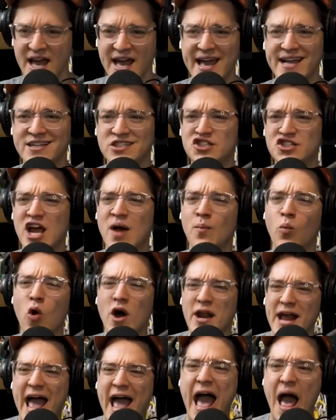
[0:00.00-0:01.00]
And, Gem,
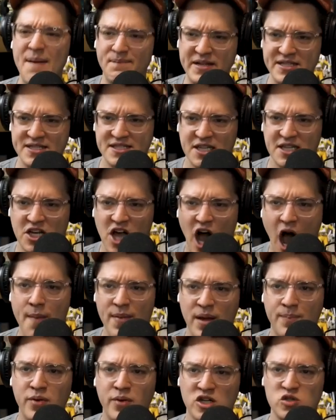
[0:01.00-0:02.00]
what happens to
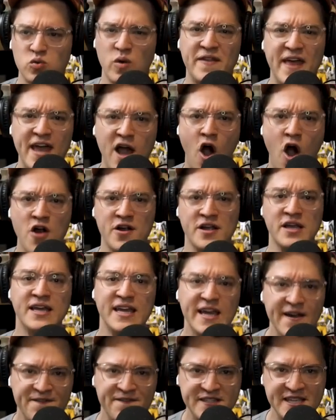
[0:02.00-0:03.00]
comic books when they are
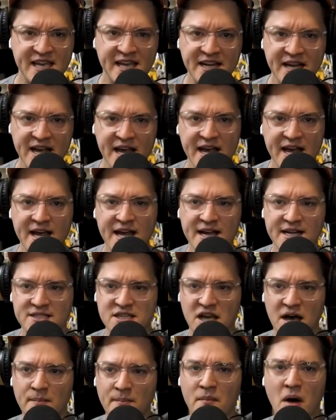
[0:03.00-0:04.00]
gifted
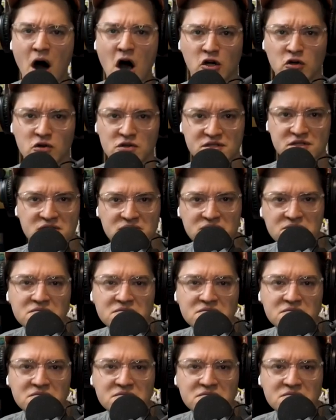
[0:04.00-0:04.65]
to muggles?